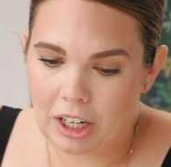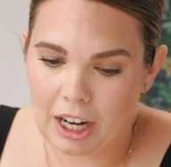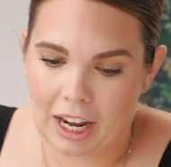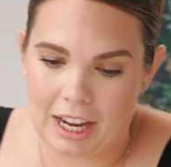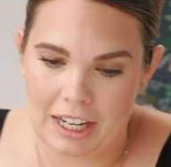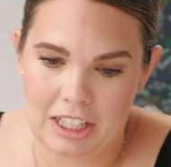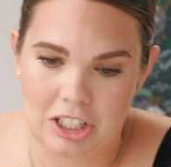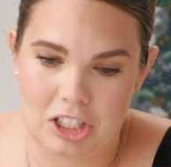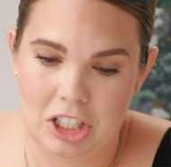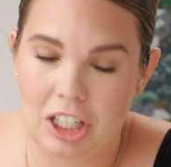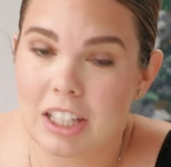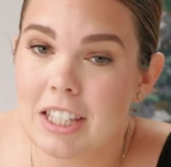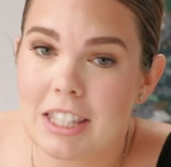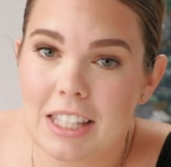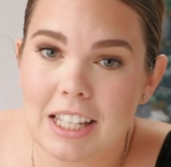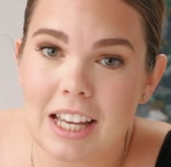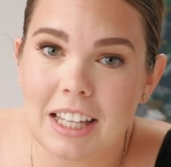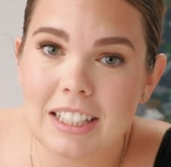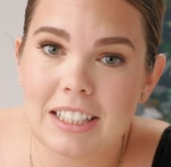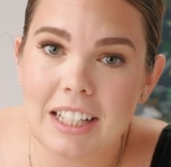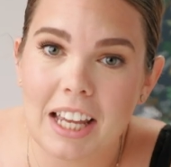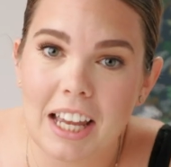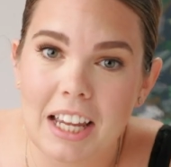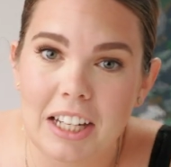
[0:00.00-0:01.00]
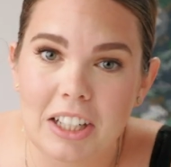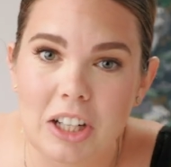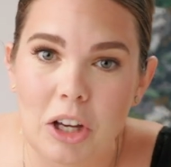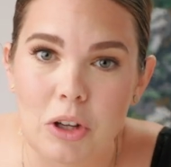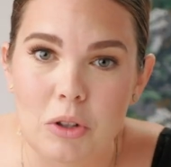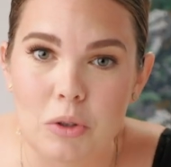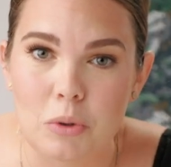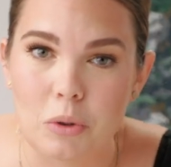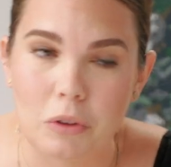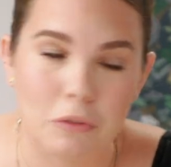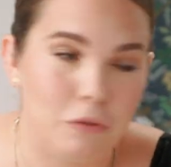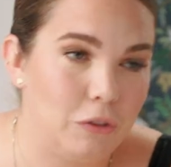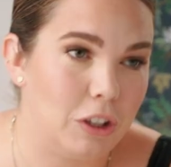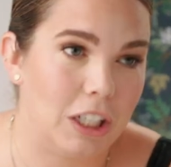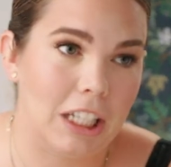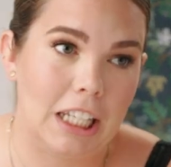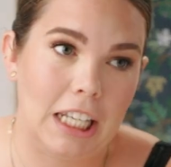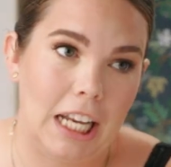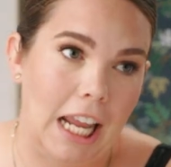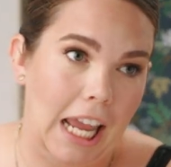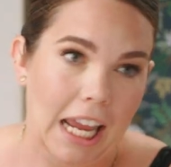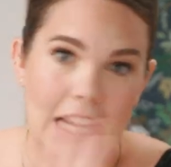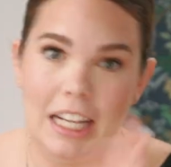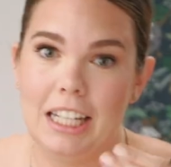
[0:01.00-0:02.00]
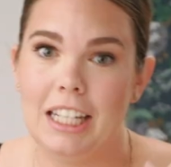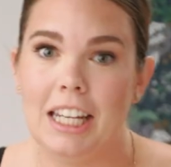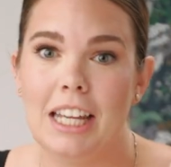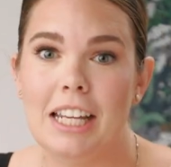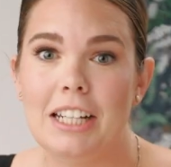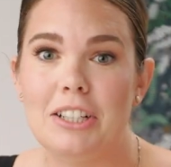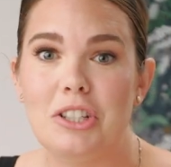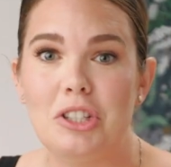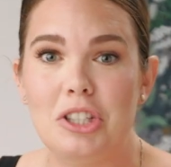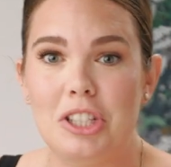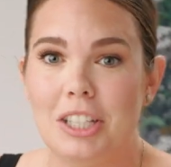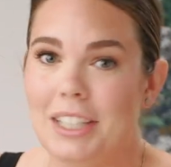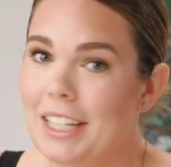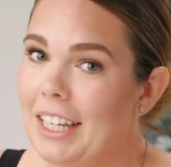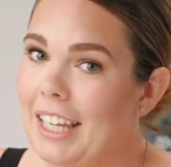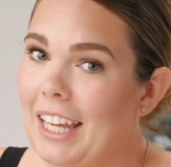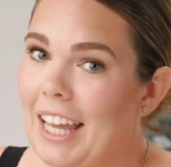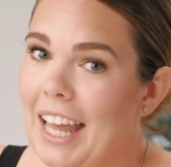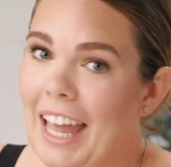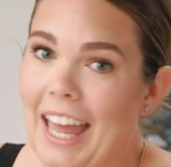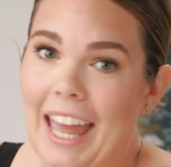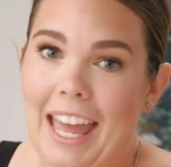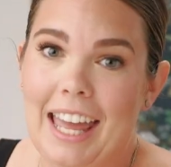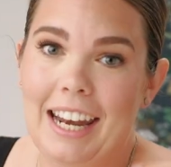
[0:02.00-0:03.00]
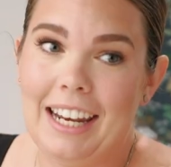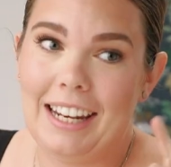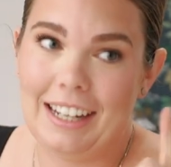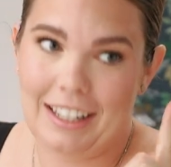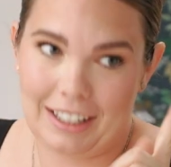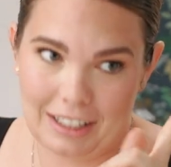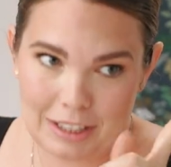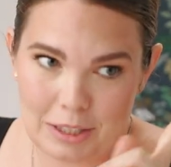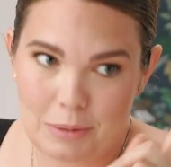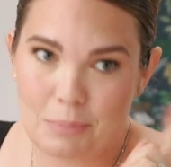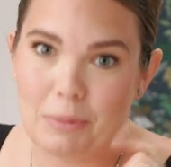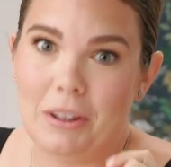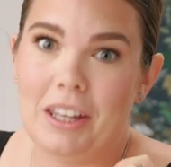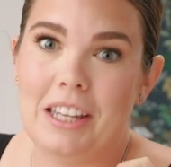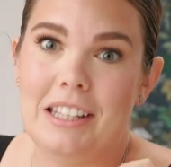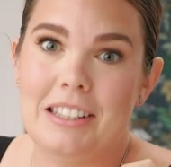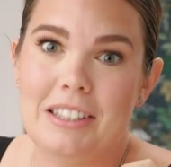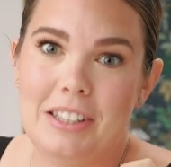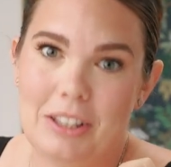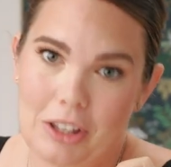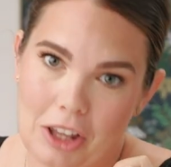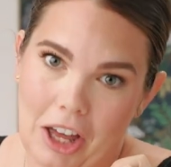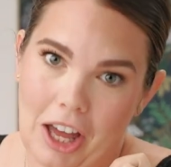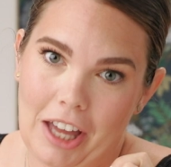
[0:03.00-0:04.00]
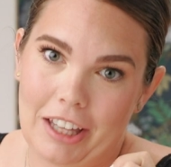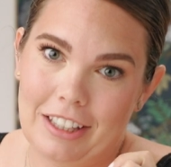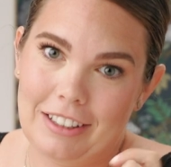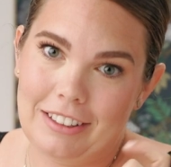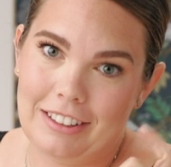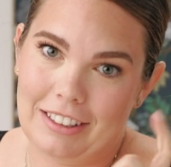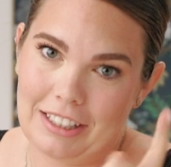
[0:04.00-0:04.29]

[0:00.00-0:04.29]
I just got diagnosed with freaking ADHD, and it explains a lot.